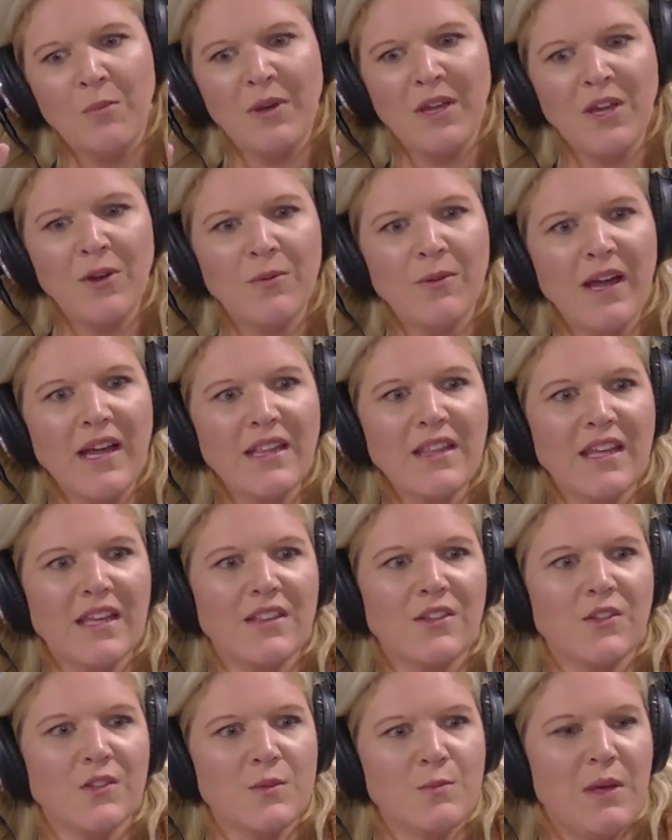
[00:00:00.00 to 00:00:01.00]
but you're right,
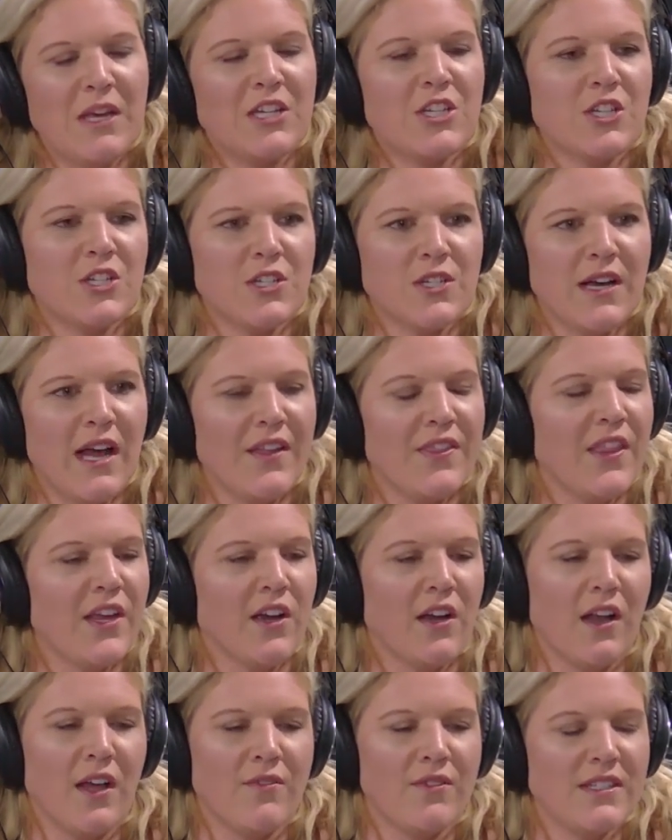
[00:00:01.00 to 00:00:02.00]
like those pictures are out
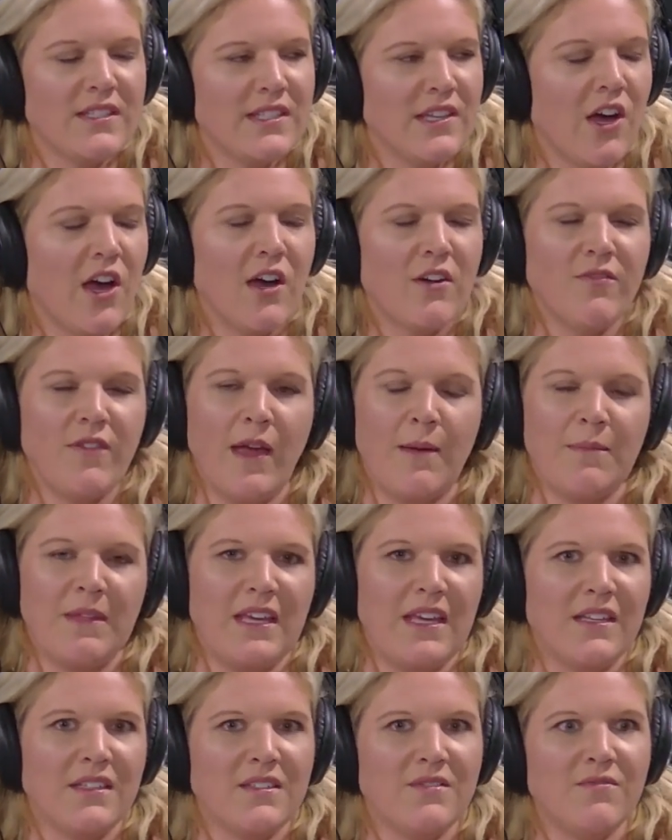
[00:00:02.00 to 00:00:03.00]
there, and obviously our
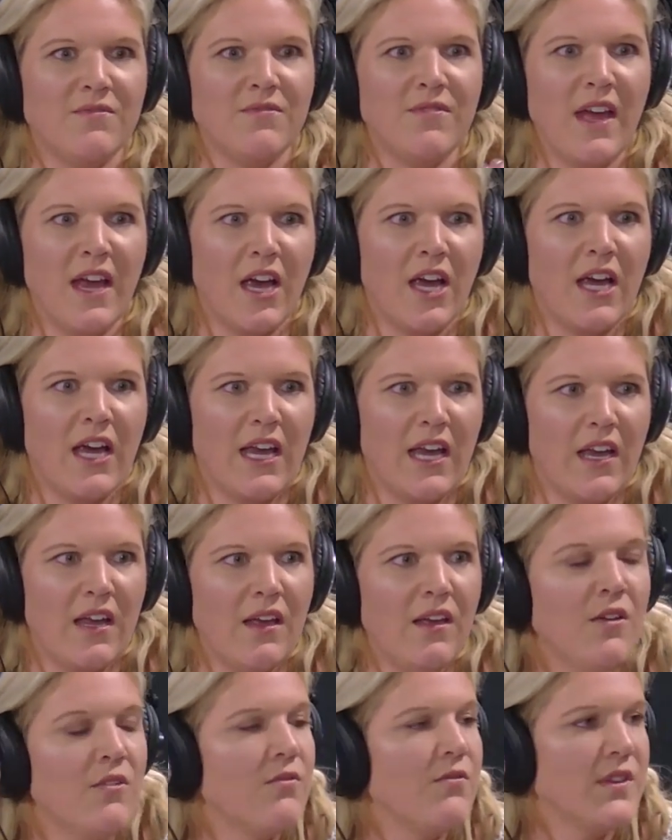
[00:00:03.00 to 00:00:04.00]
family is
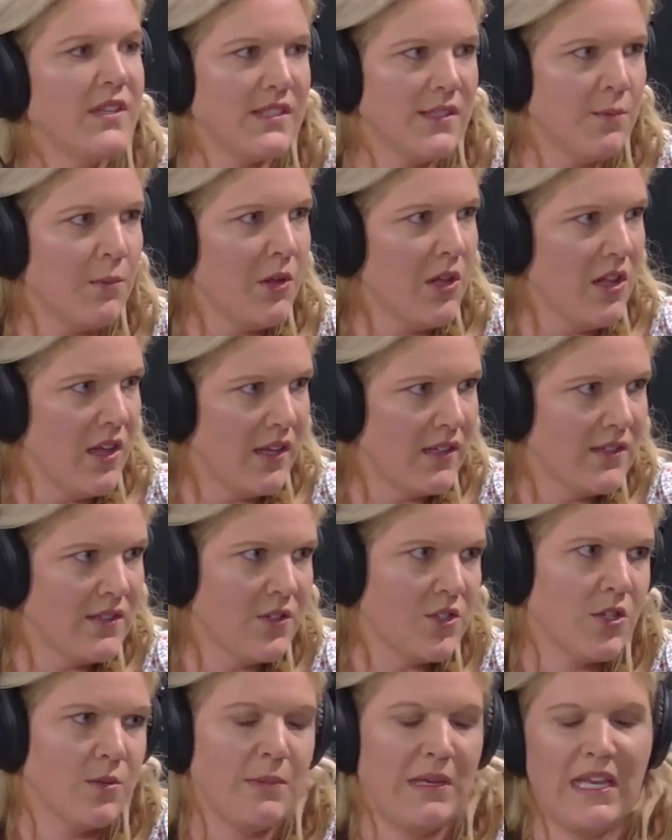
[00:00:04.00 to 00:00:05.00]
very visible on
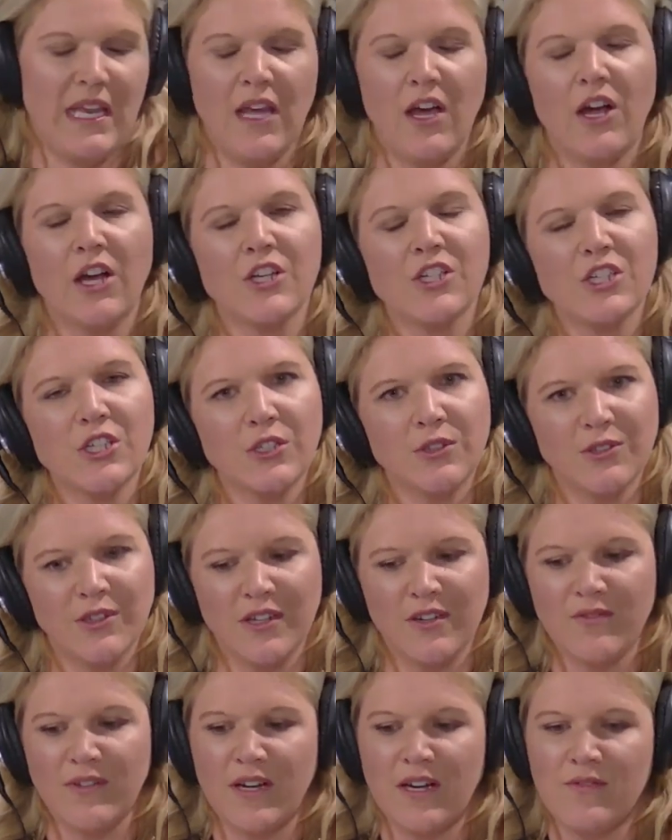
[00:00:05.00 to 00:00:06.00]
social media. Our
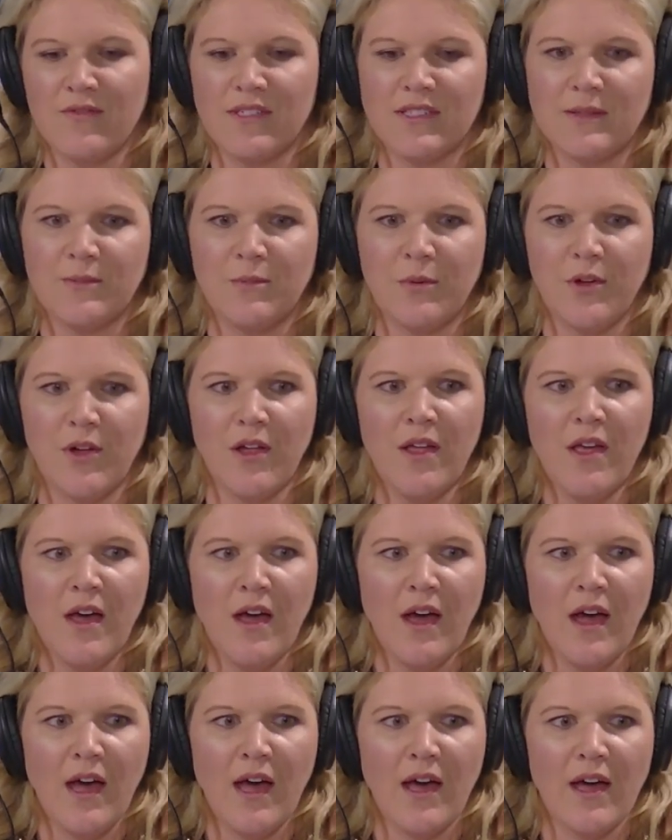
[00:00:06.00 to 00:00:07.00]
children are very visible.
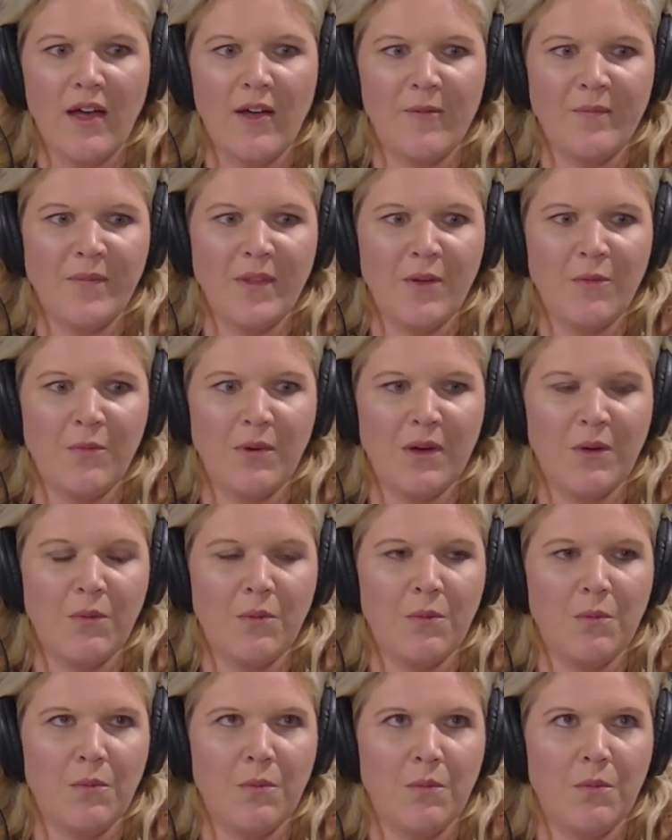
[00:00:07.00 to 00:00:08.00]
Um, but
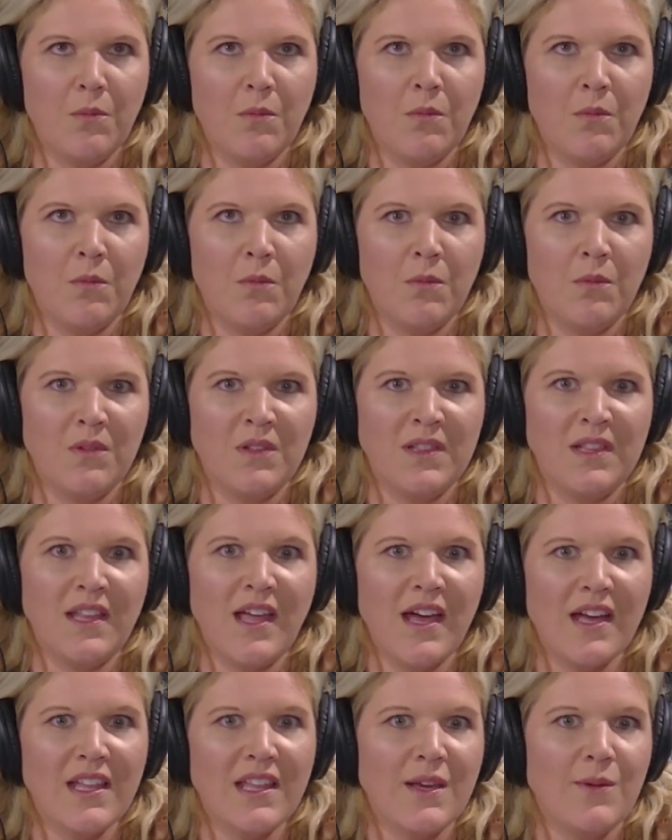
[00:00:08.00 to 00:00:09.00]
w-
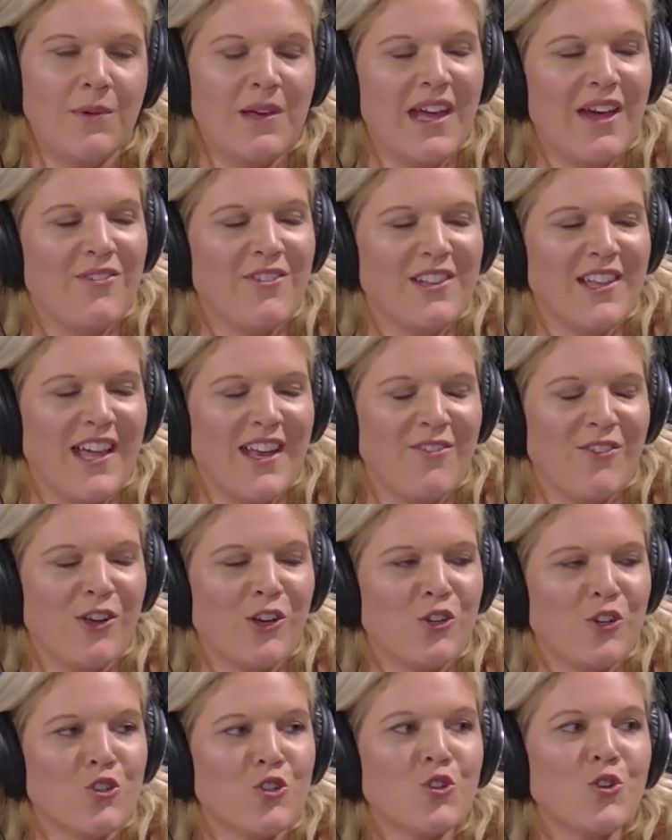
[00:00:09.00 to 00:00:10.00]
luckily, we have a lot of
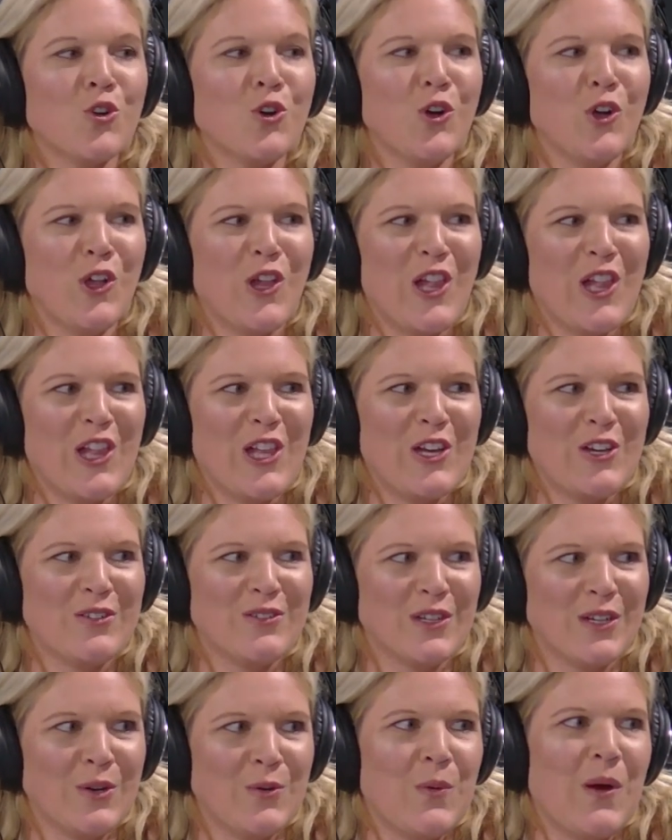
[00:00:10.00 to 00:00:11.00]
control
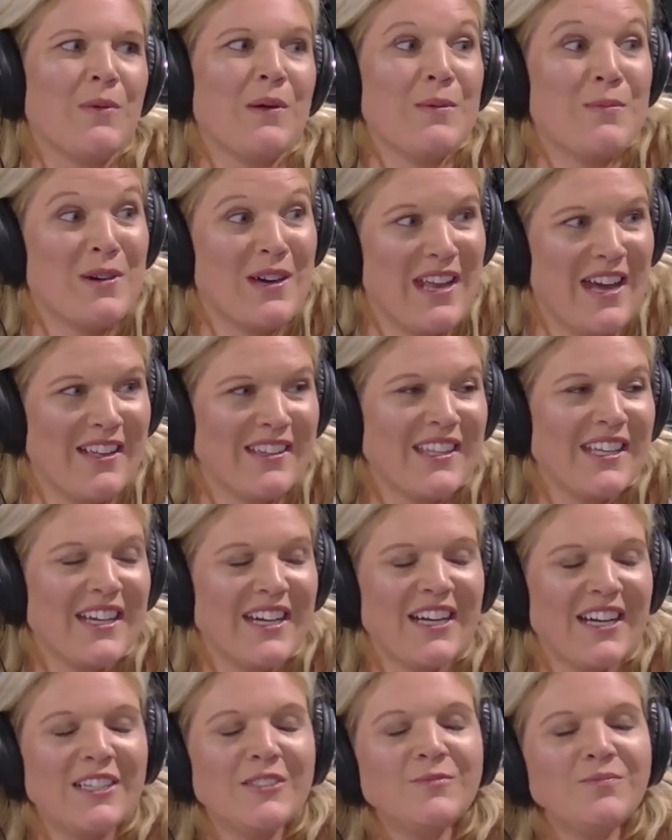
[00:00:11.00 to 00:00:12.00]
over what we put out
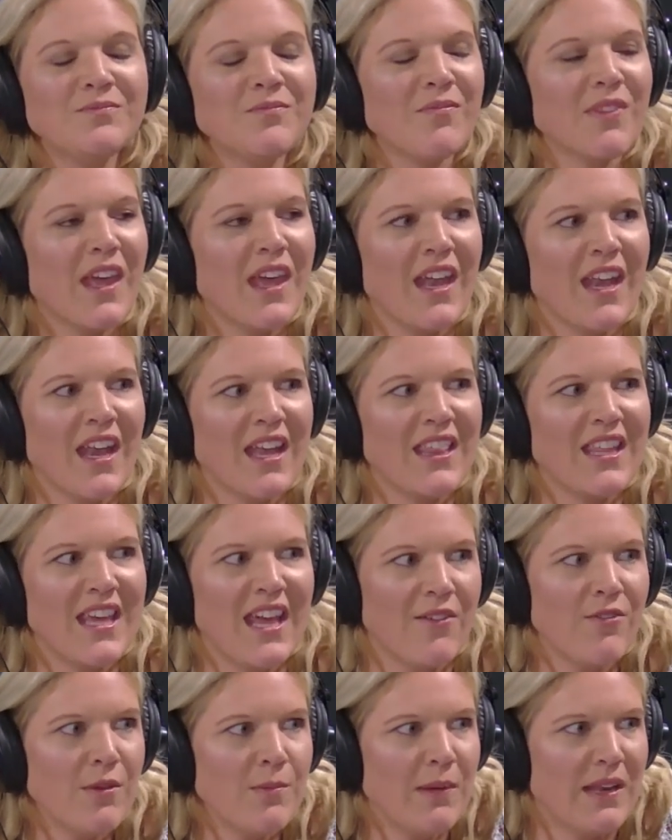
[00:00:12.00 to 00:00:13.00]
there. And I
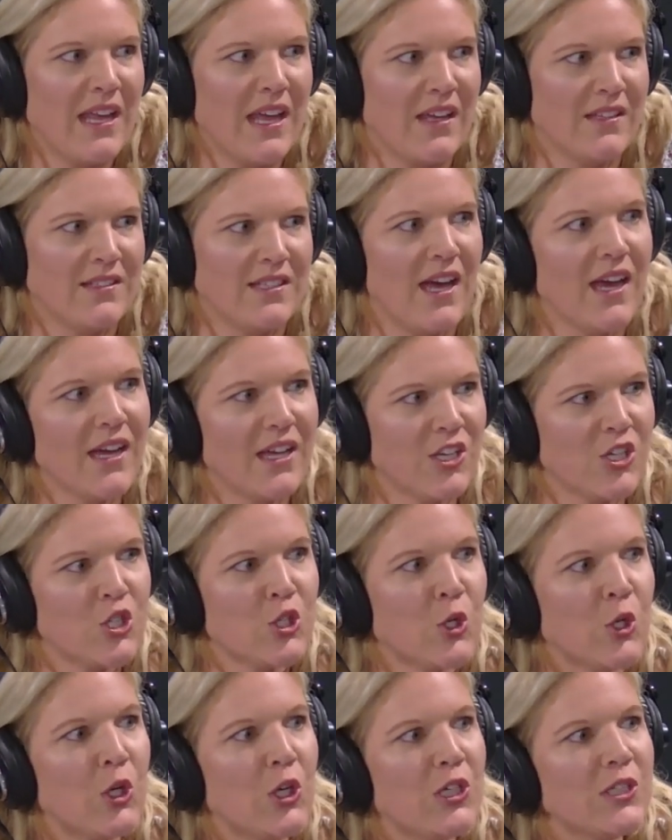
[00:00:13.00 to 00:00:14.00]
think everybody has that
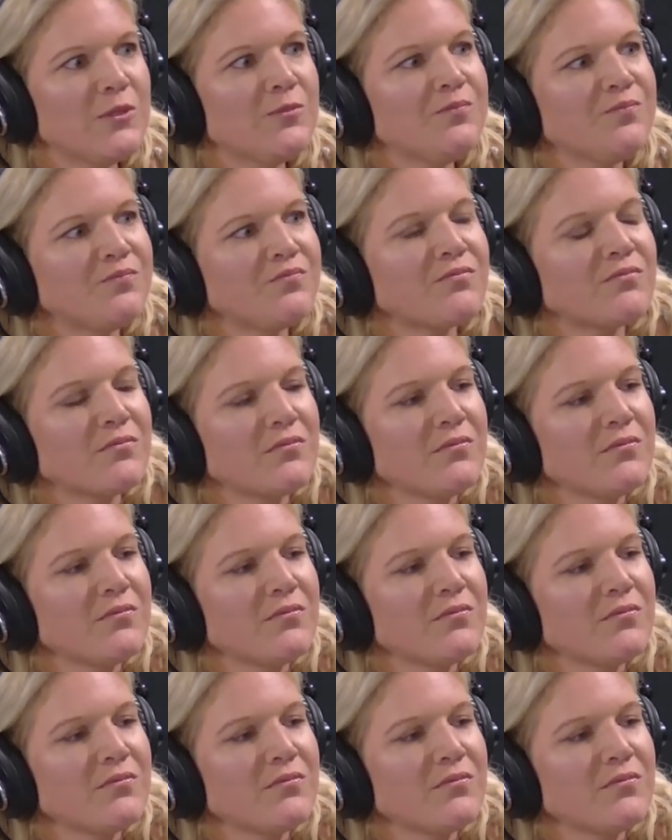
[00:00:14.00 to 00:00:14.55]
control. Well,